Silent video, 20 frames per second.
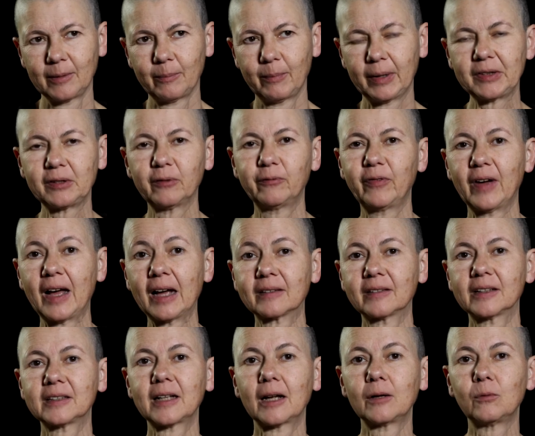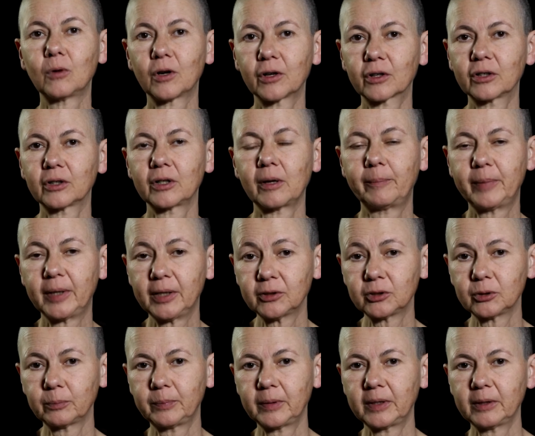But the fact that I work on a
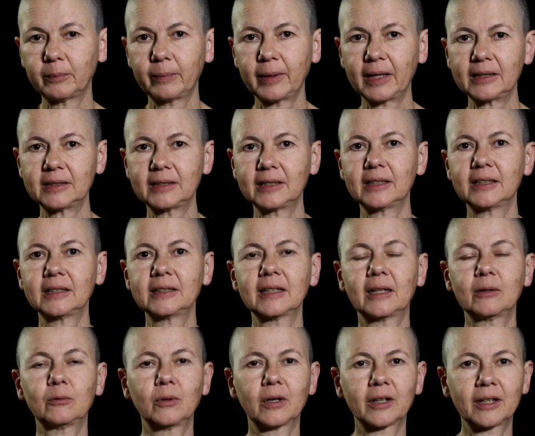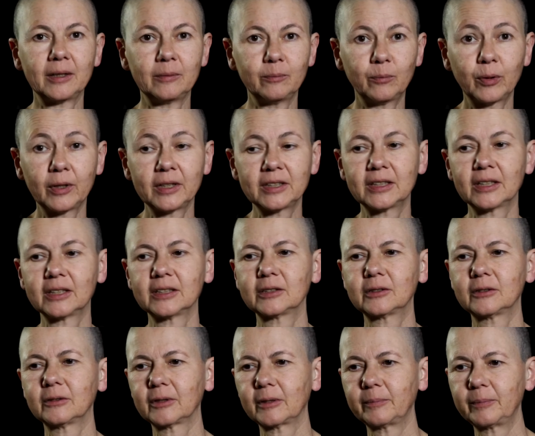peer-to-peer basis, I work in
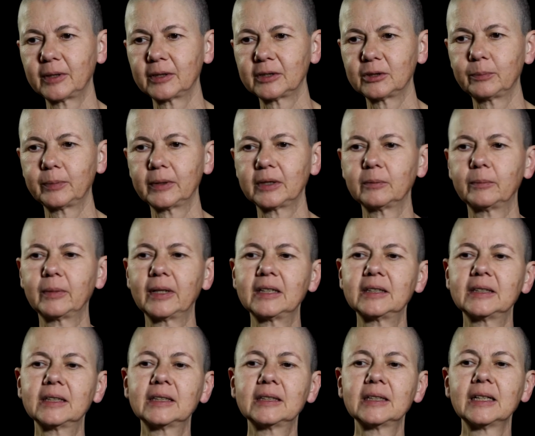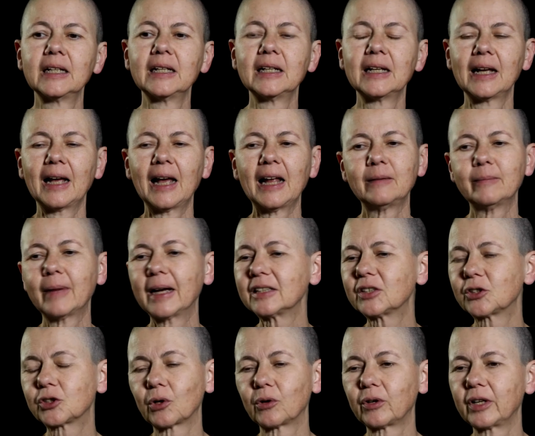prisons on a peer-to-peer basis, and my
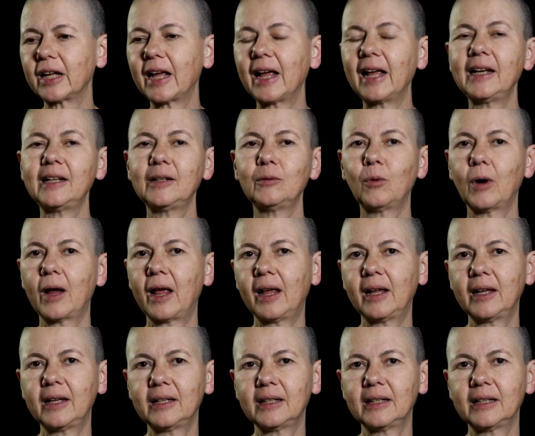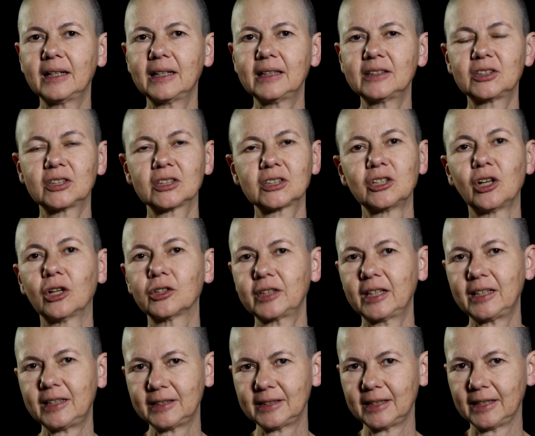story anyway is just
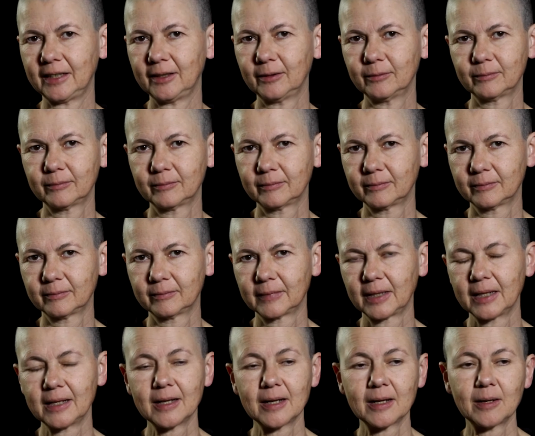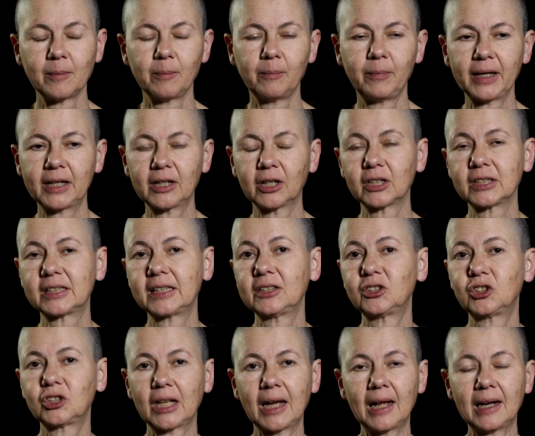not easy. Because
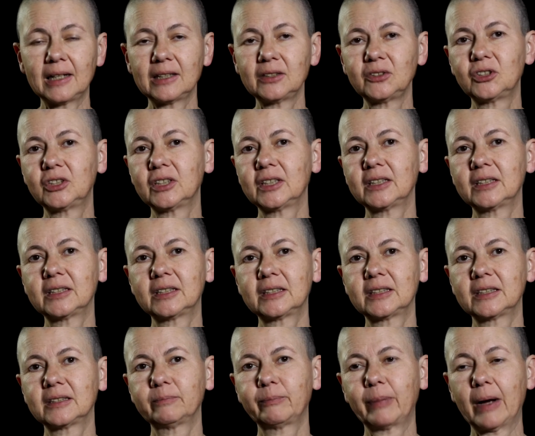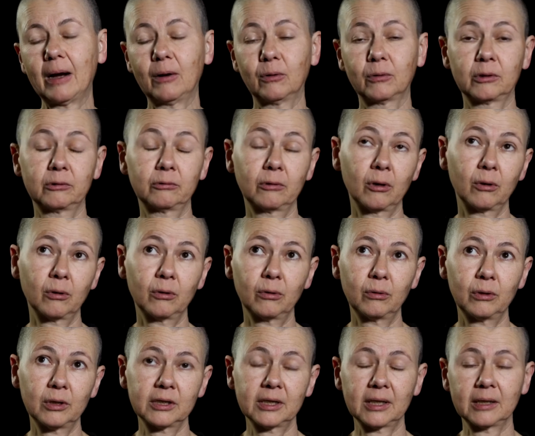it challenges power
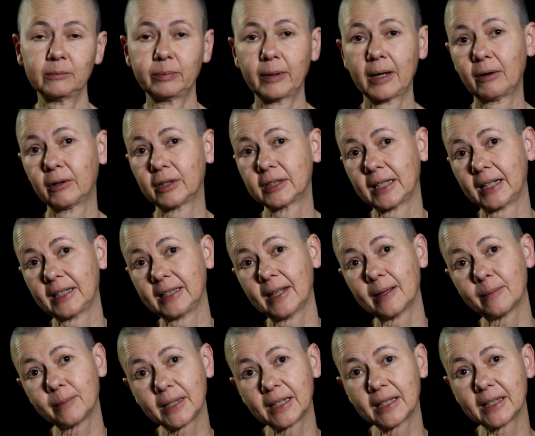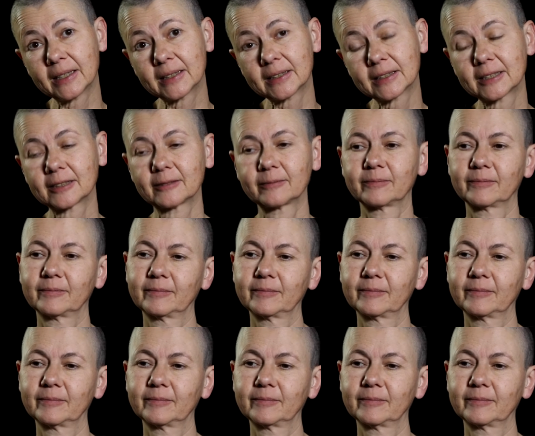roles and power dynamics.